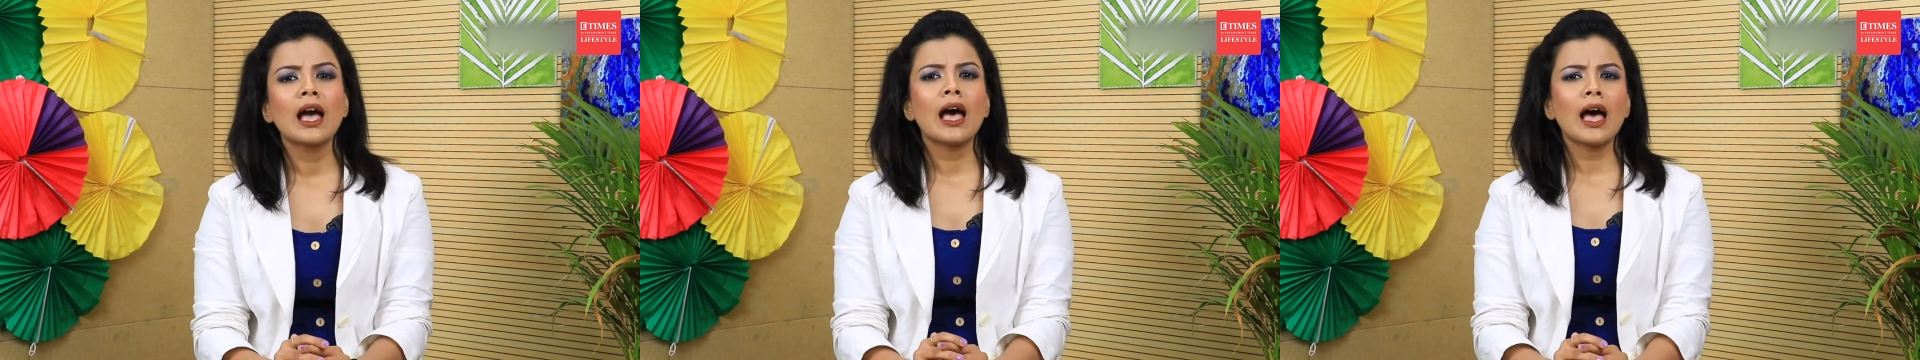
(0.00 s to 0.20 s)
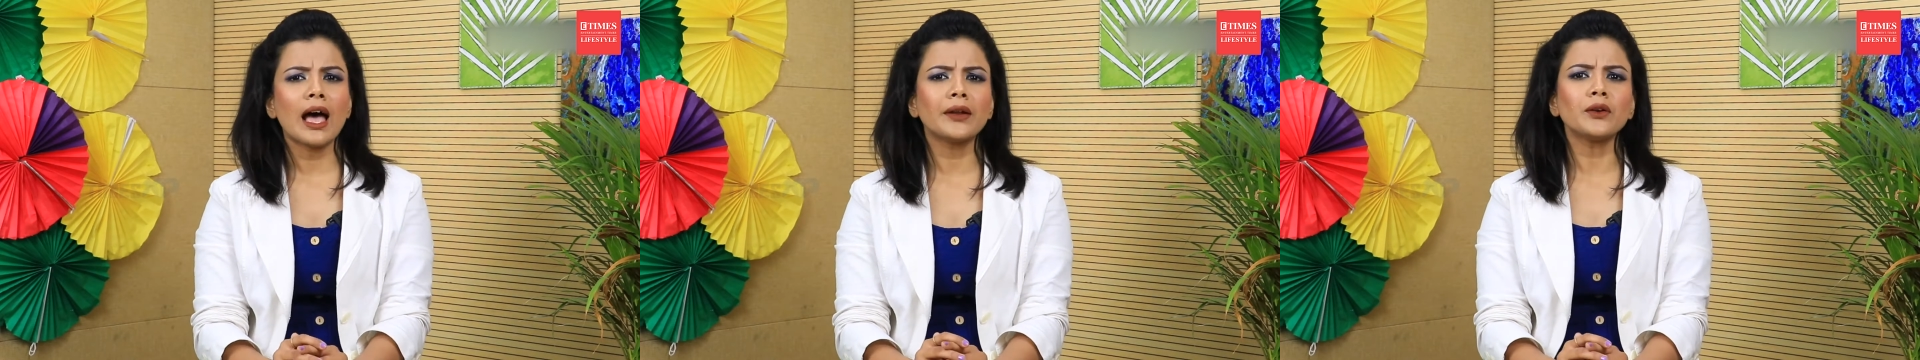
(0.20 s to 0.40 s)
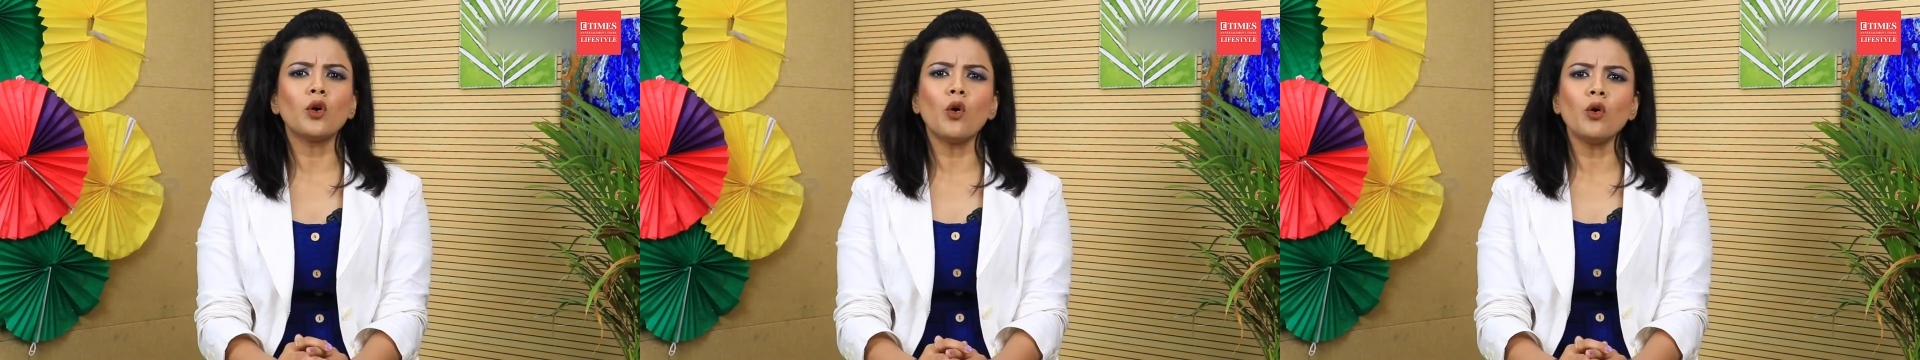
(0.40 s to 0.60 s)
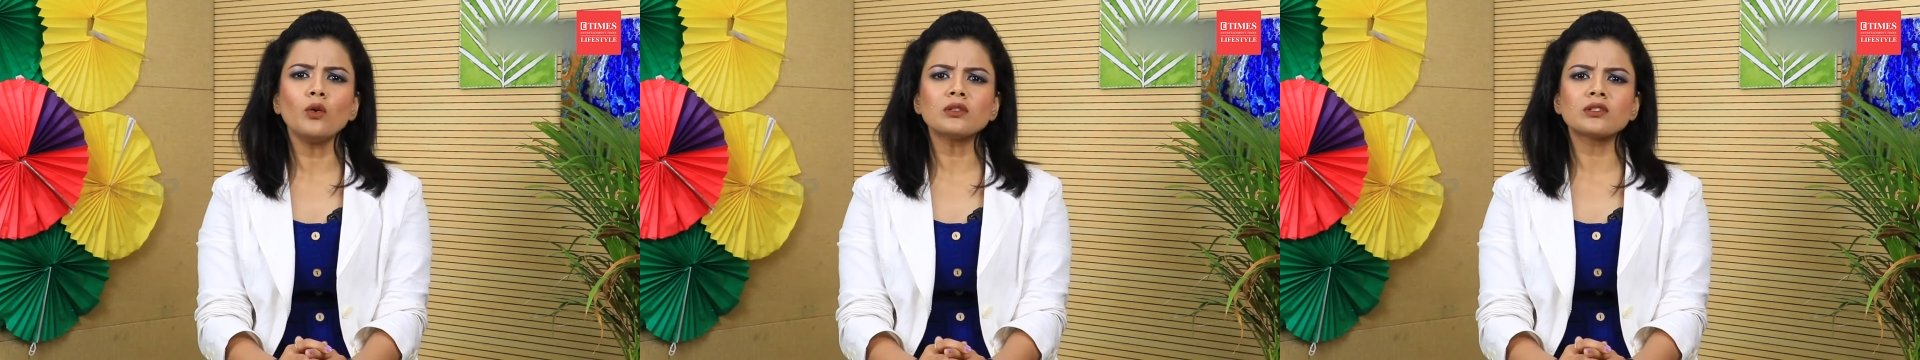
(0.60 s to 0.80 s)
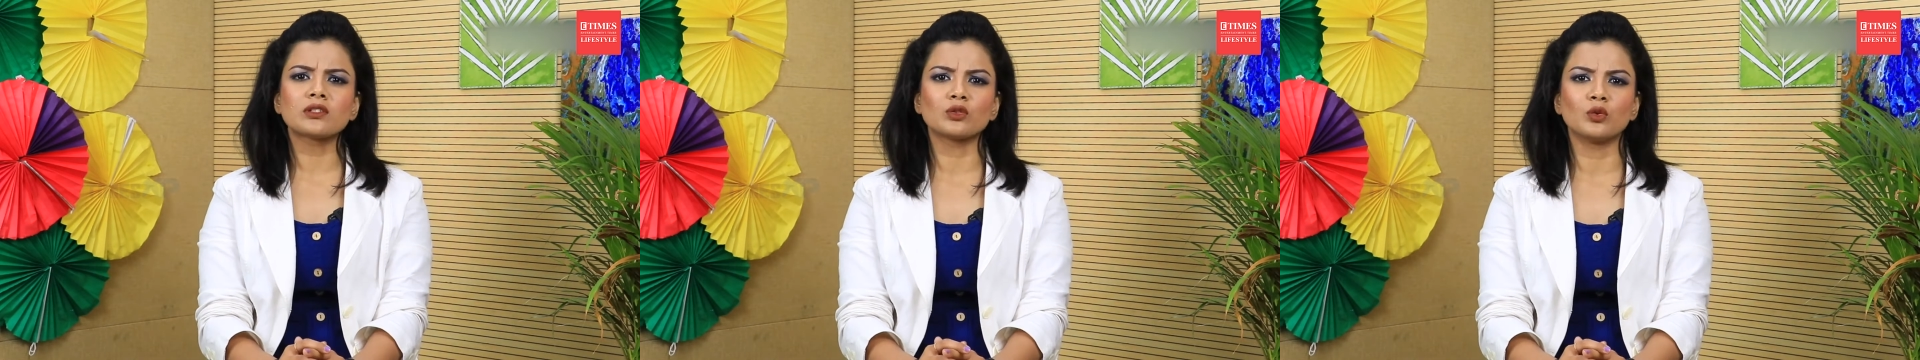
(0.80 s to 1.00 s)
and
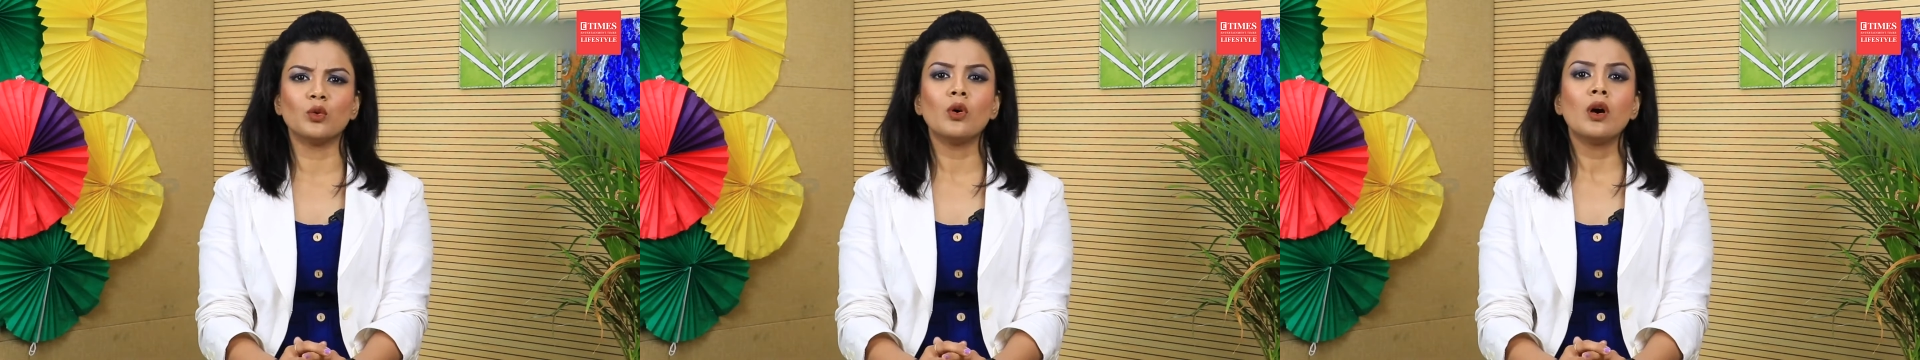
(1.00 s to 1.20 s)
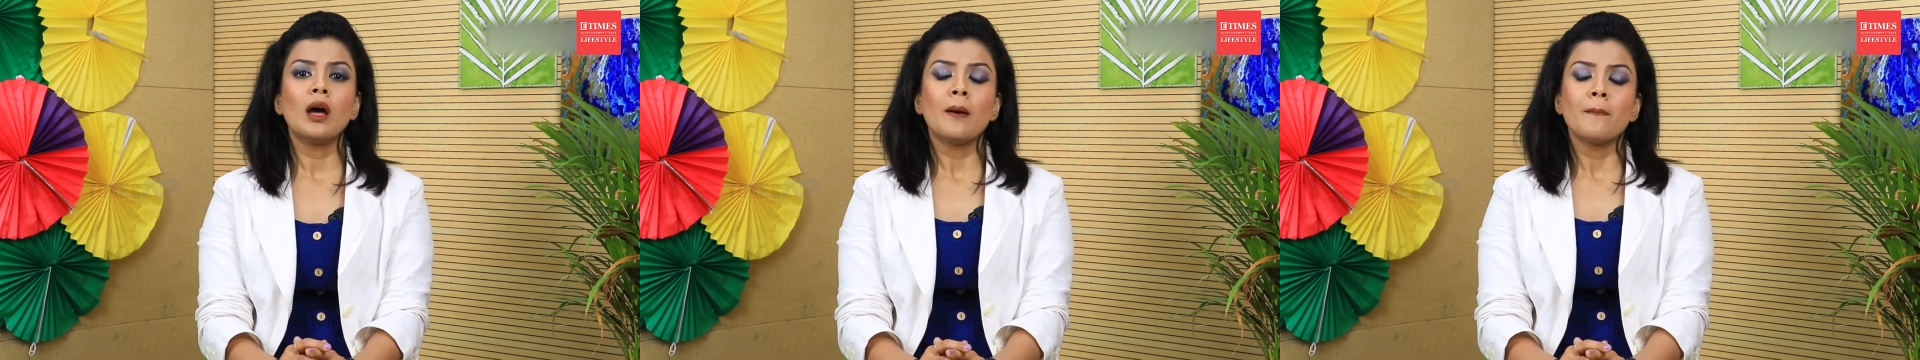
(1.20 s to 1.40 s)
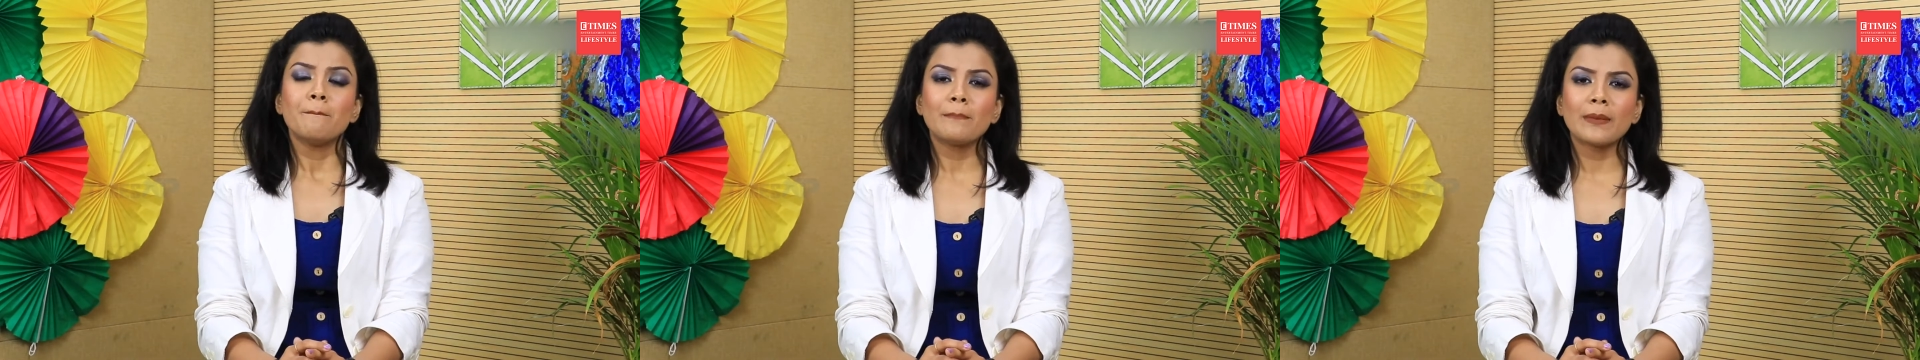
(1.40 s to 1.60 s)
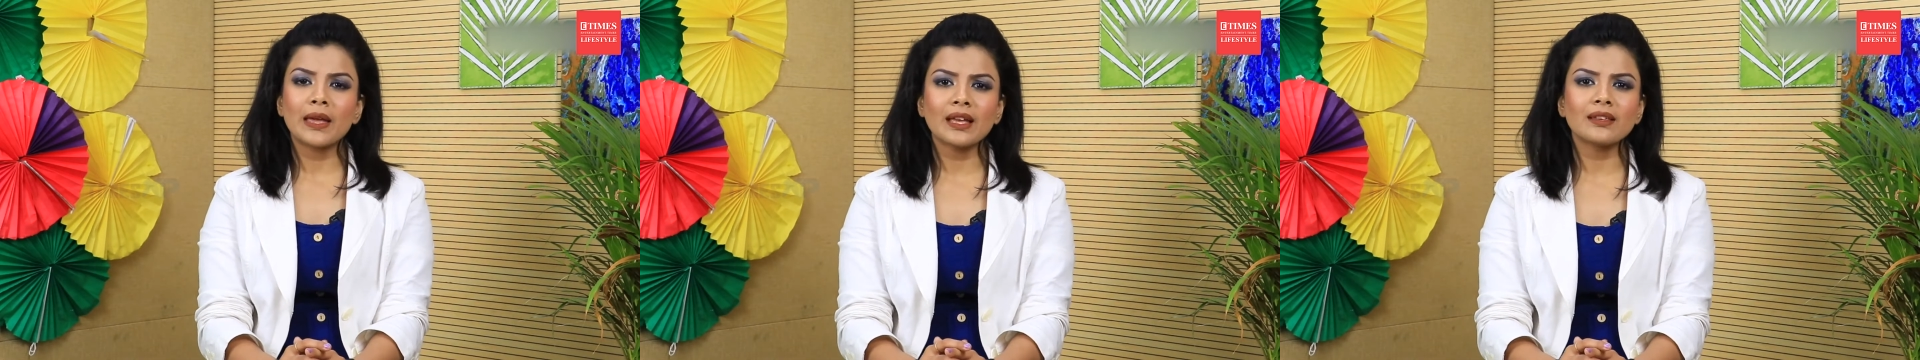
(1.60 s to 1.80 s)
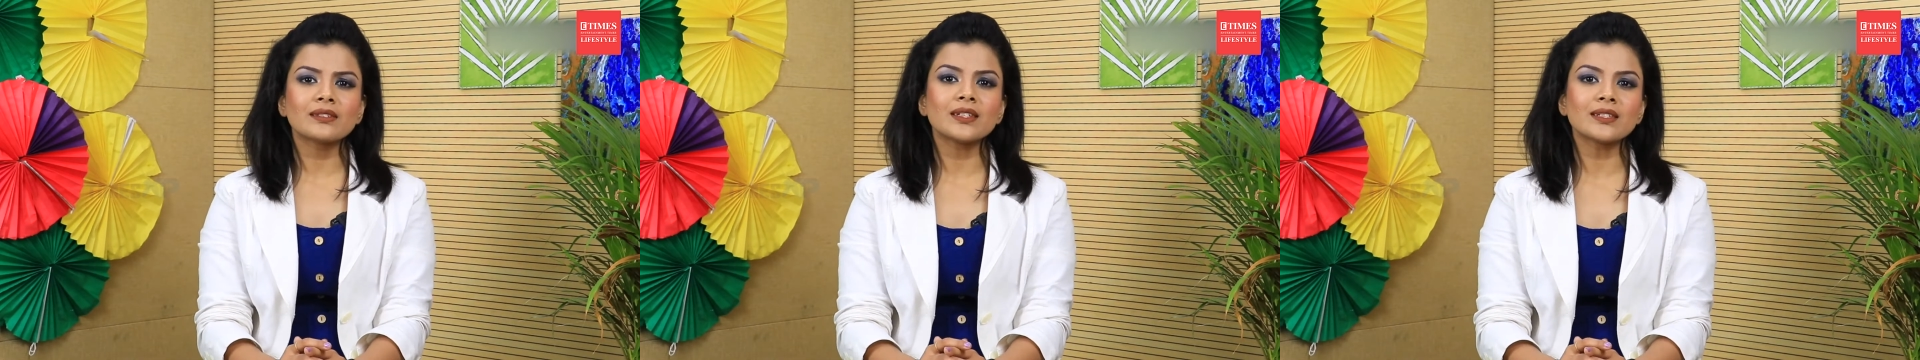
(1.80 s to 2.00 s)
also makes the